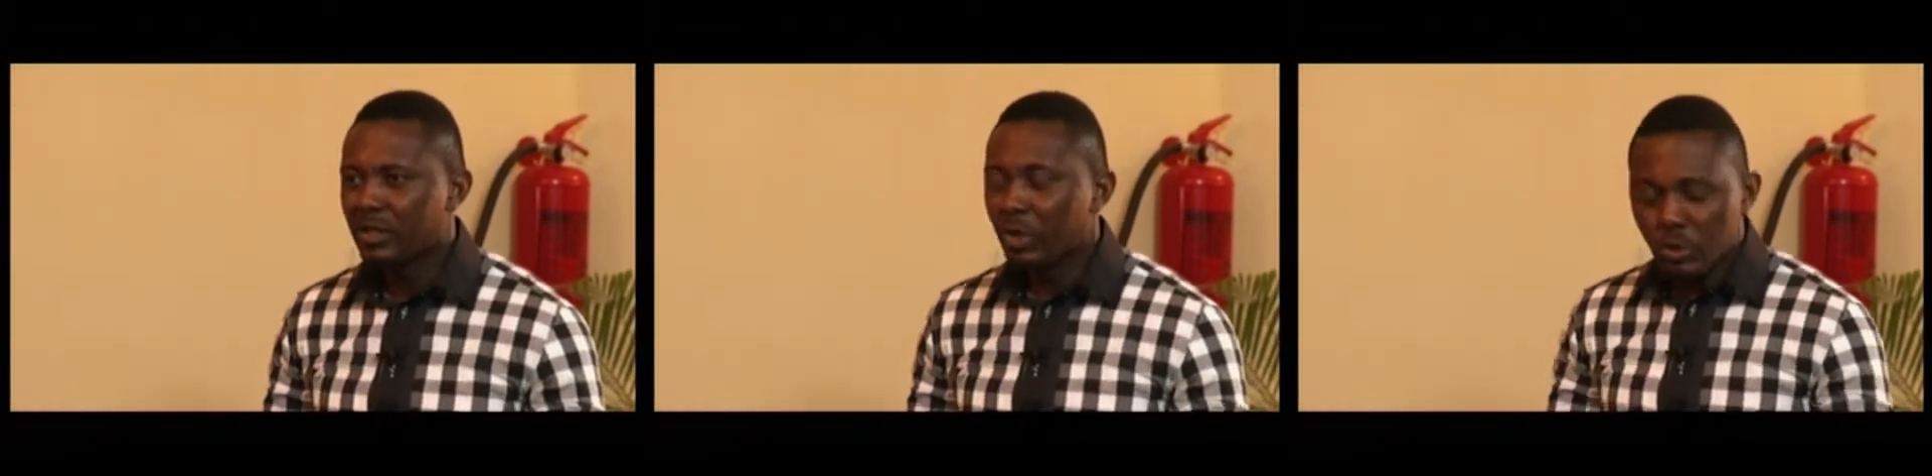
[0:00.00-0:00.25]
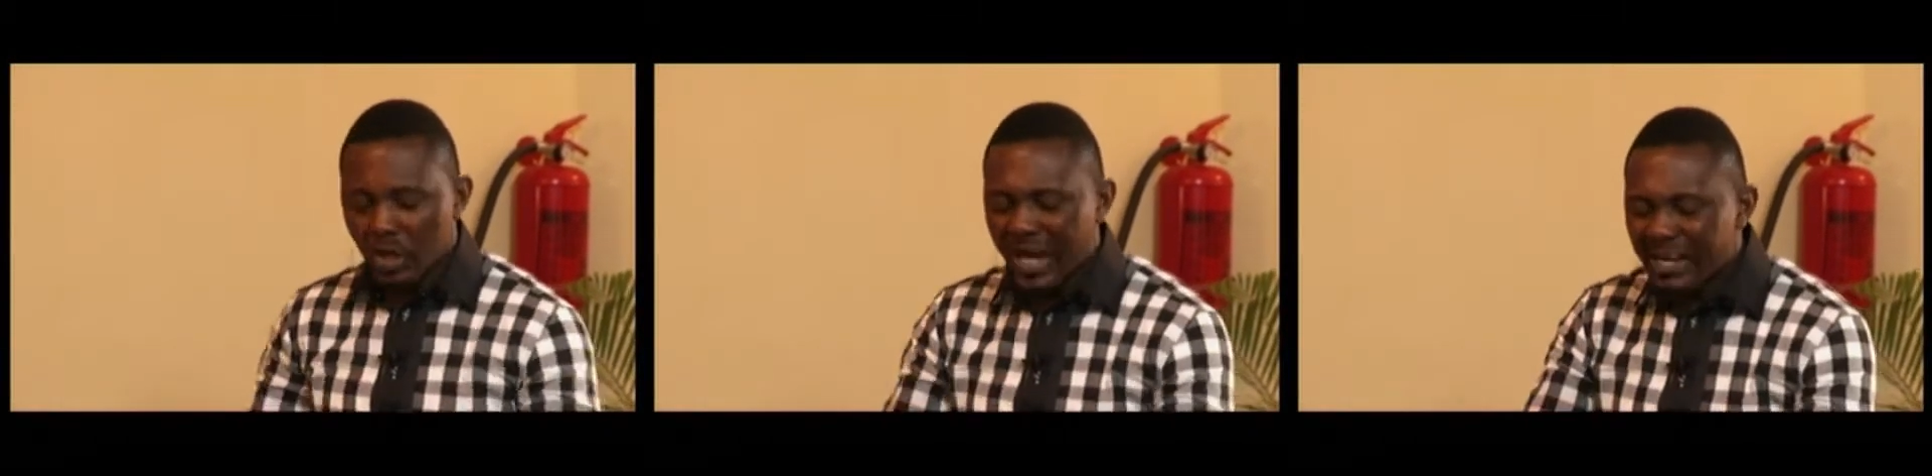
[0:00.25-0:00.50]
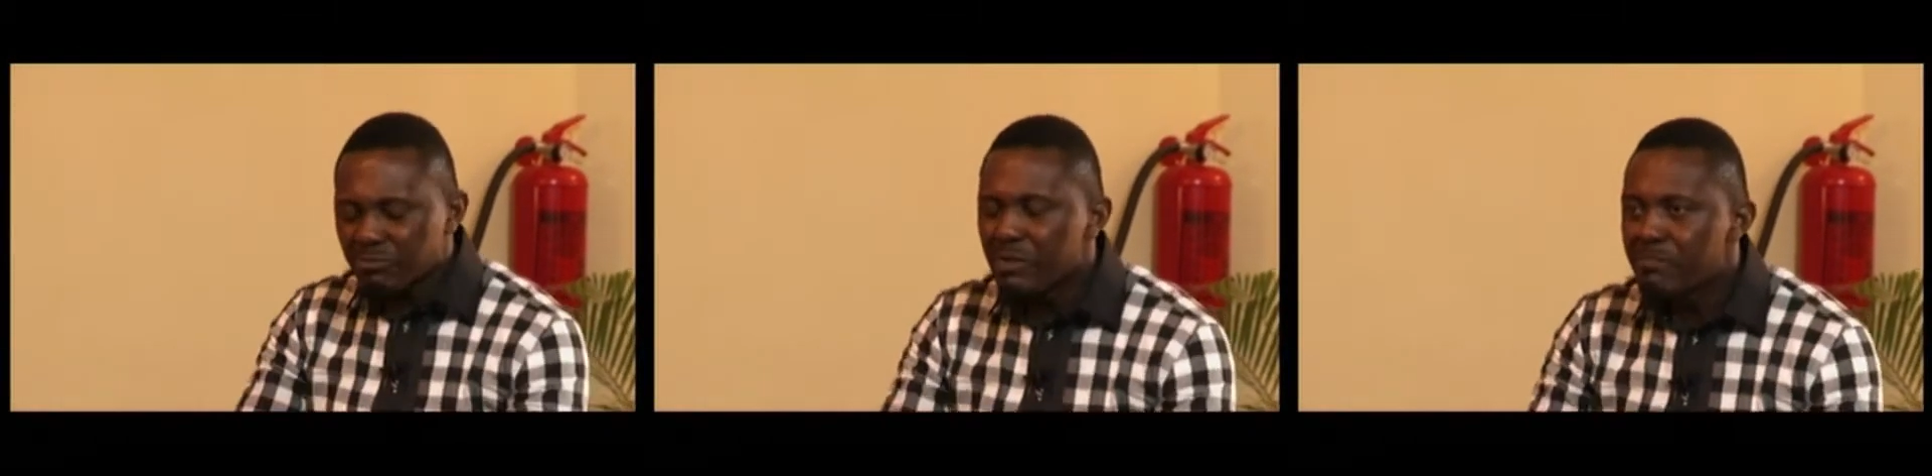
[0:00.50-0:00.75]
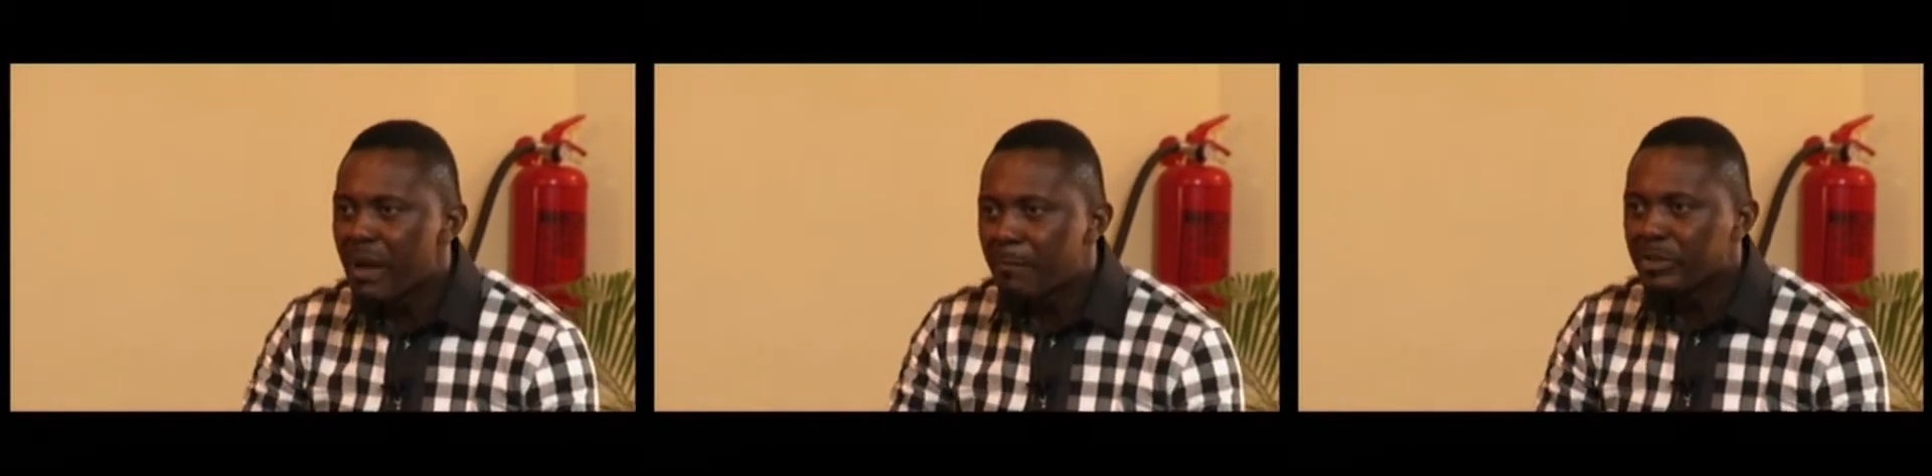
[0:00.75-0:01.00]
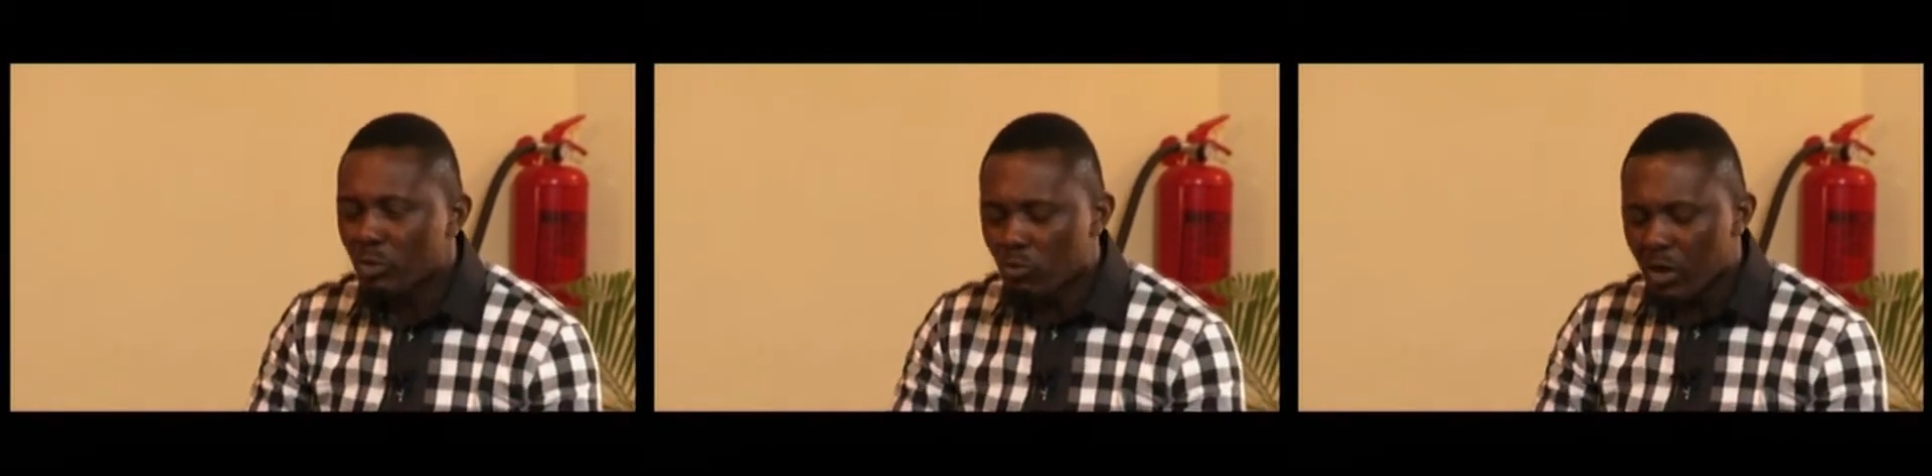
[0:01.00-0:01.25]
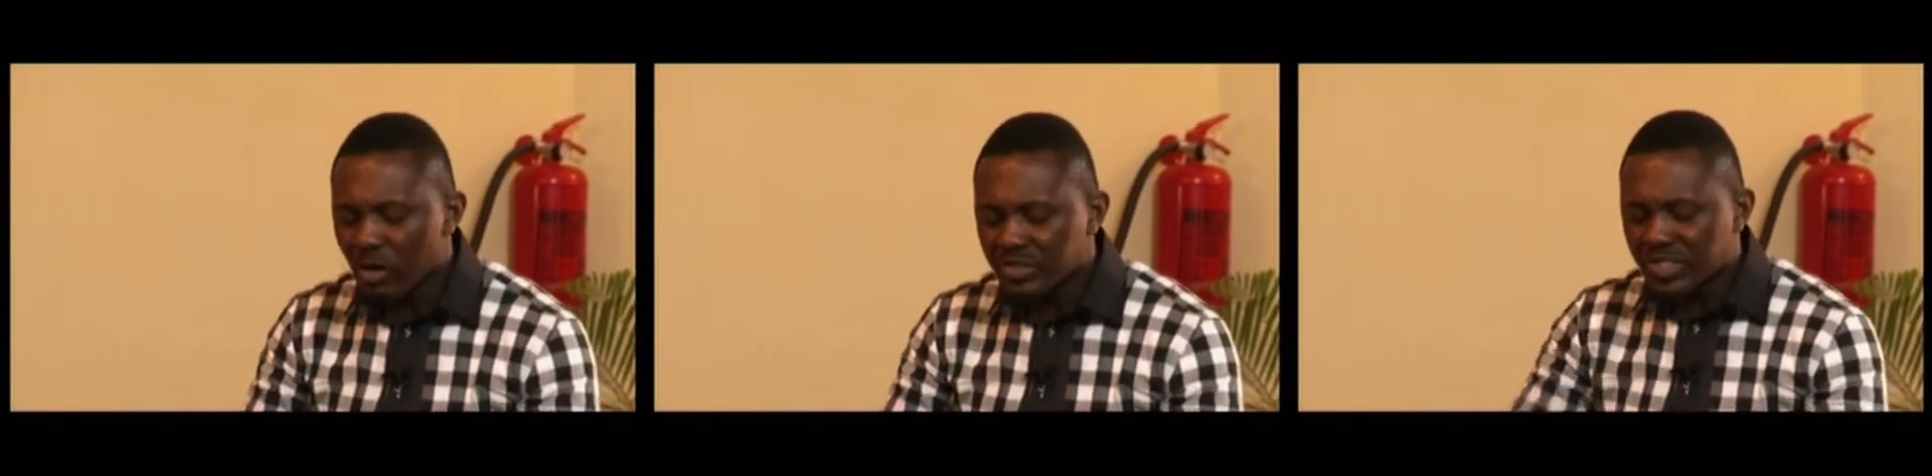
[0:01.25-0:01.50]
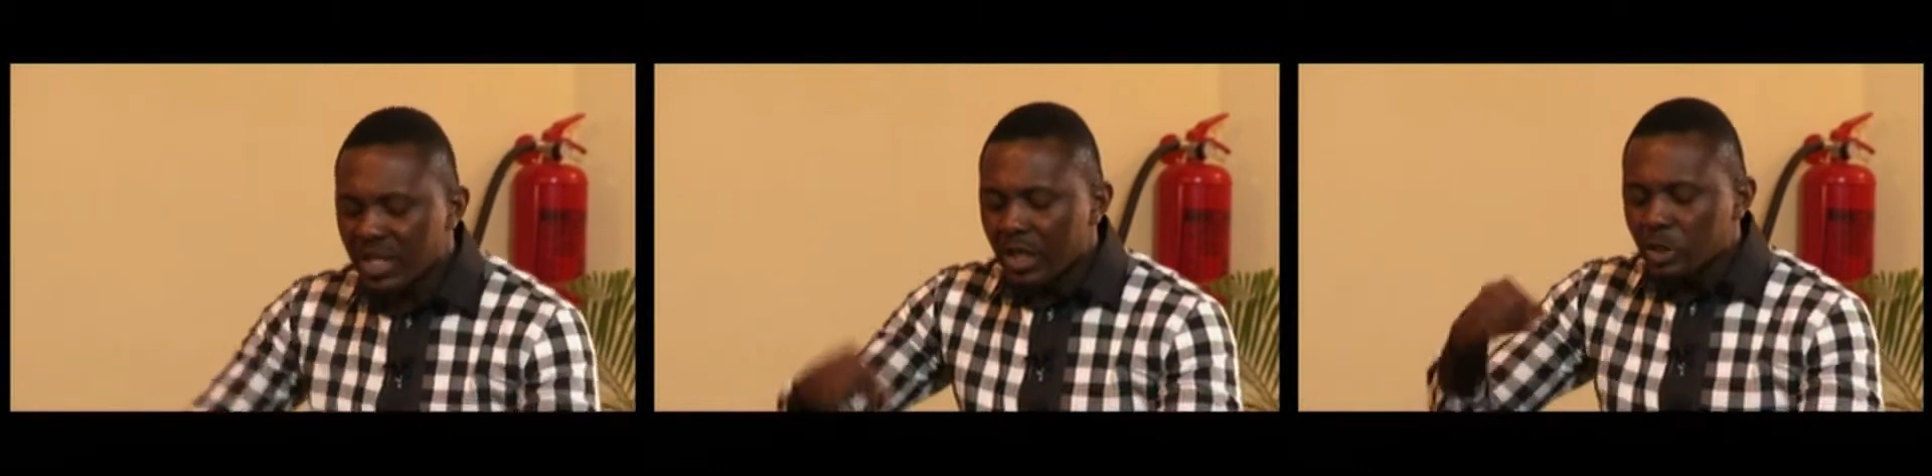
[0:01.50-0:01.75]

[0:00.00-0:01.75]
You can't remember your words.